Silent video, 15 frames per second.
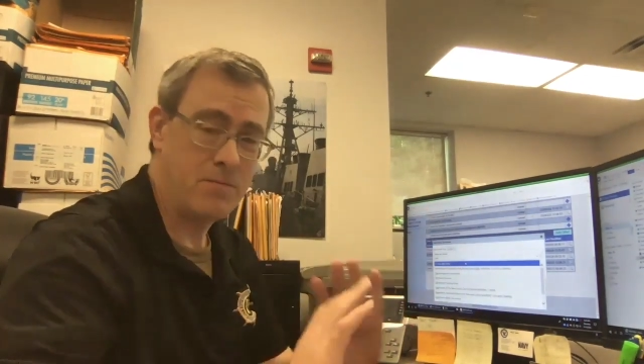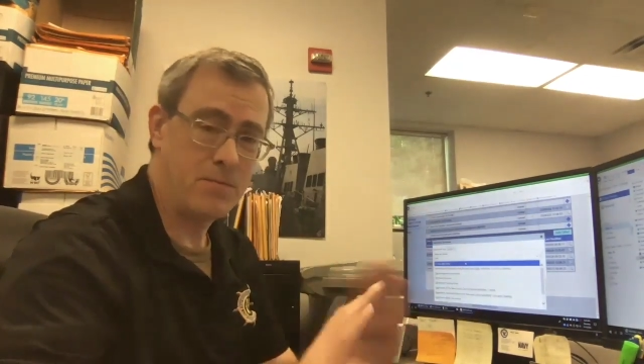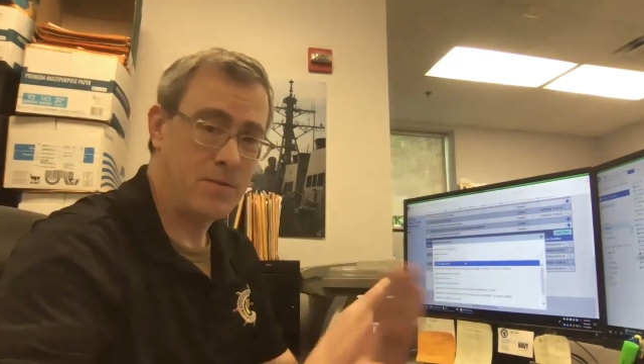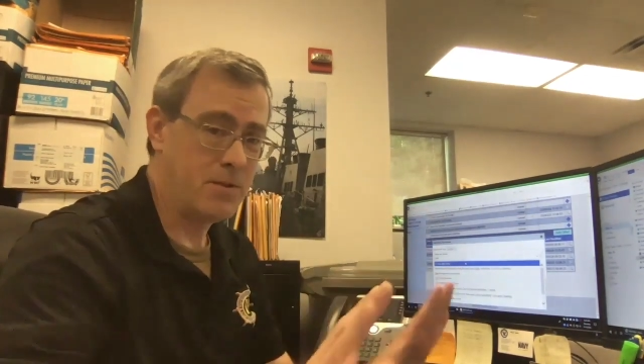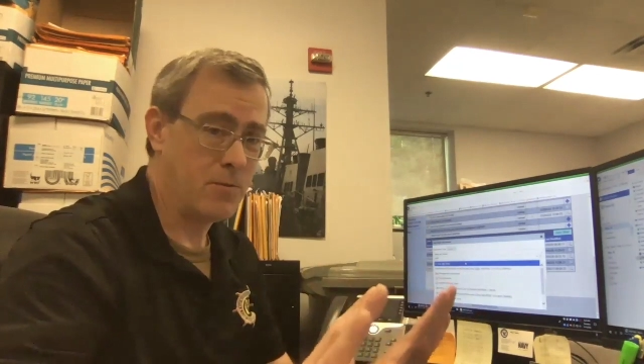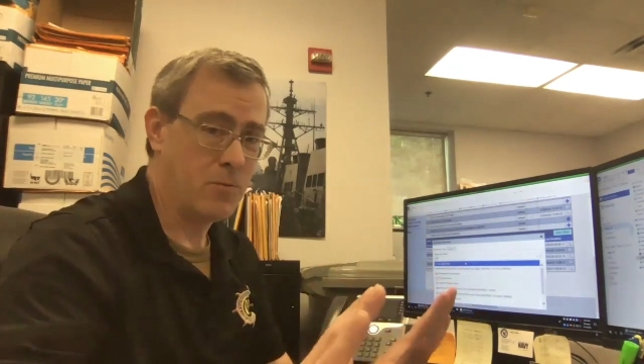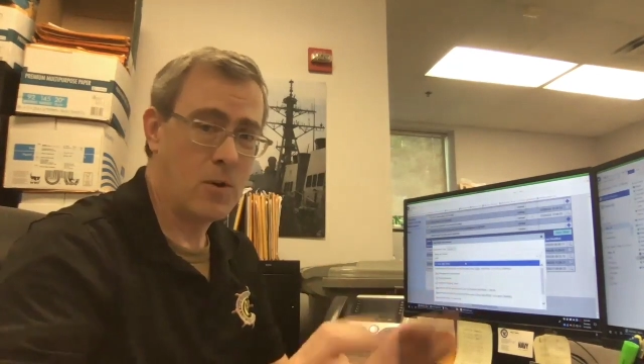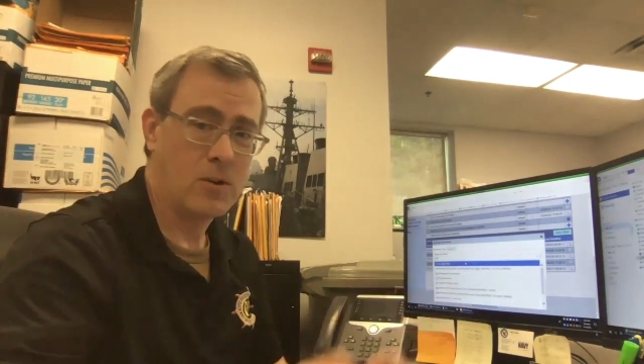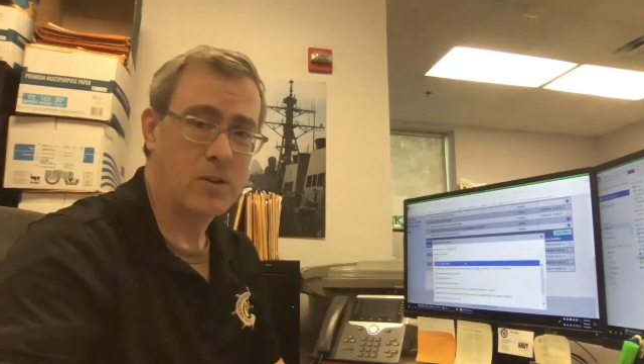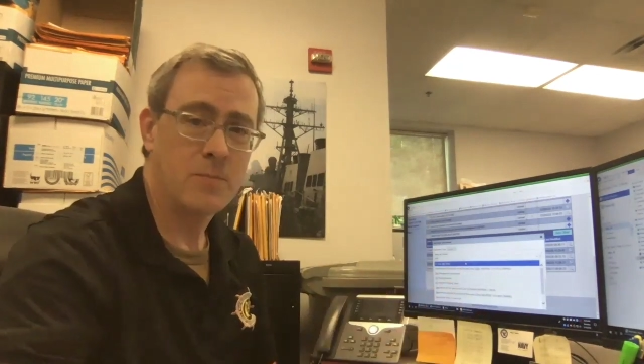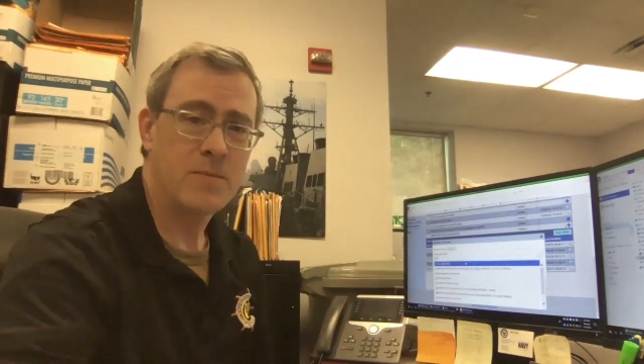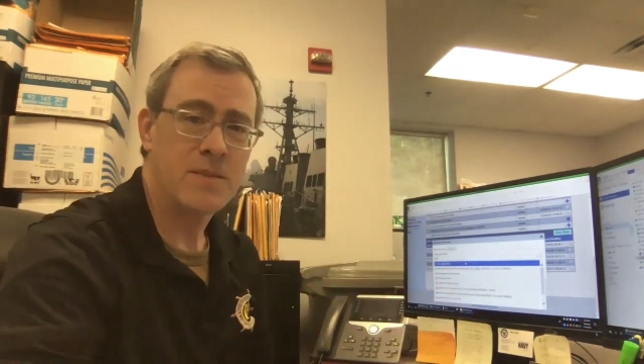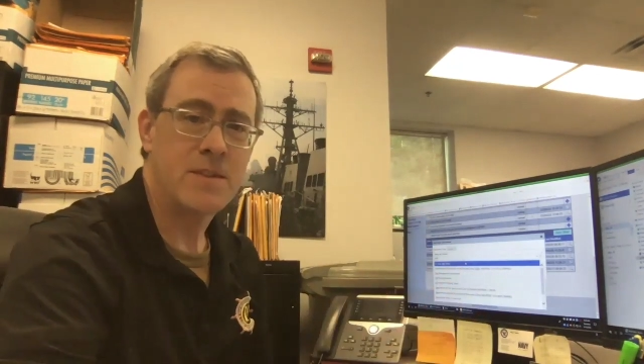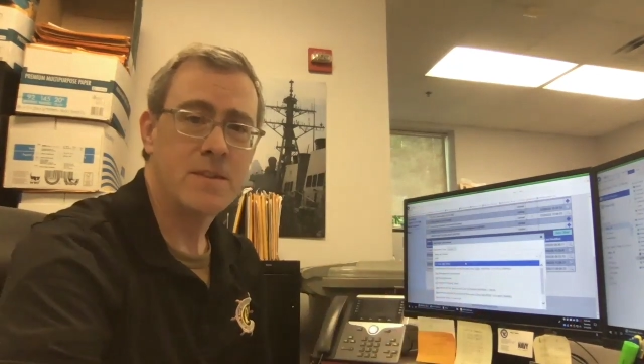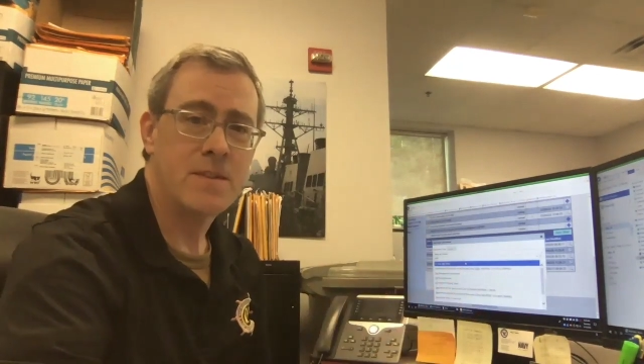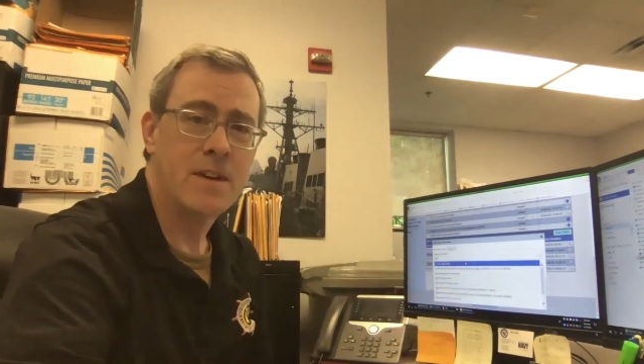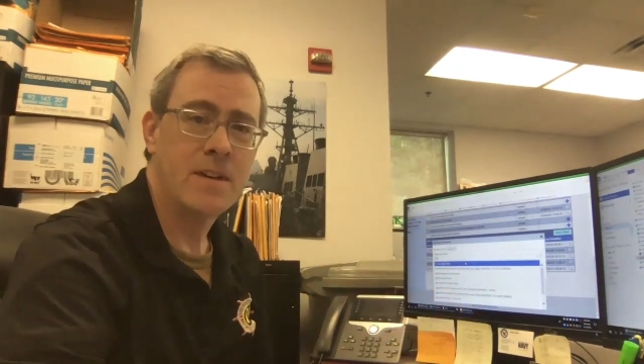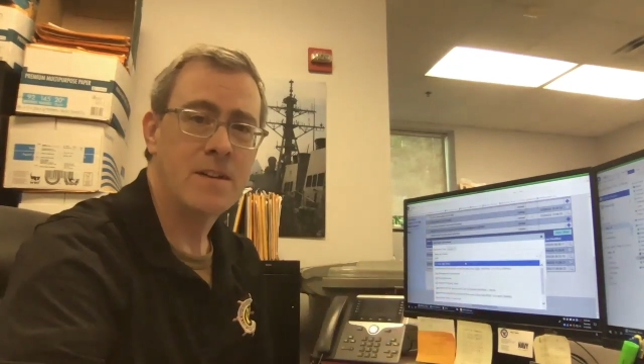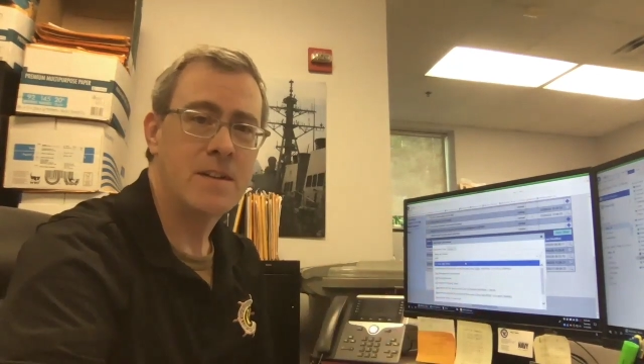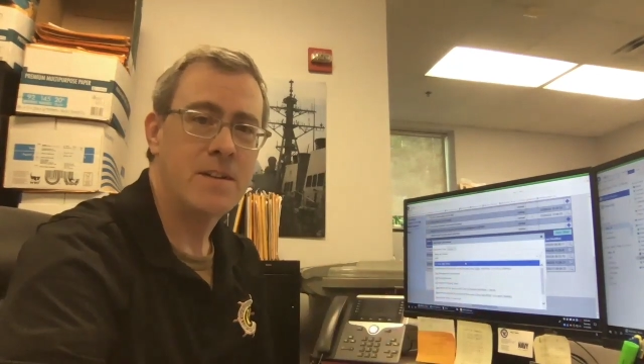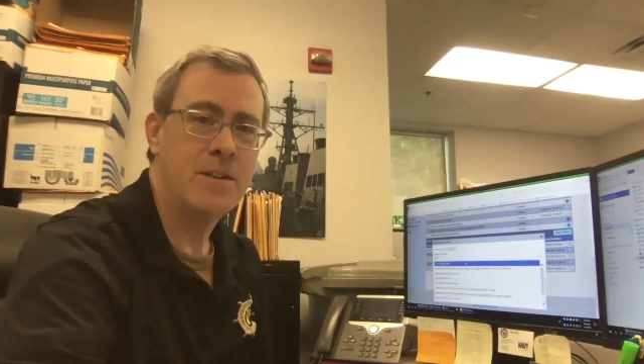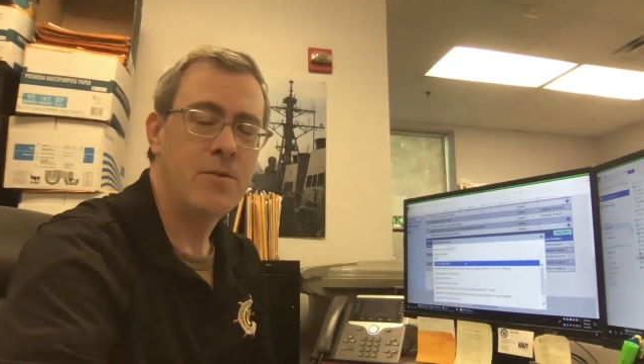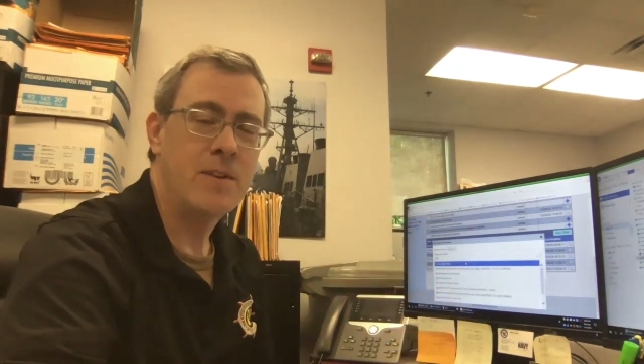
you're welcome to continue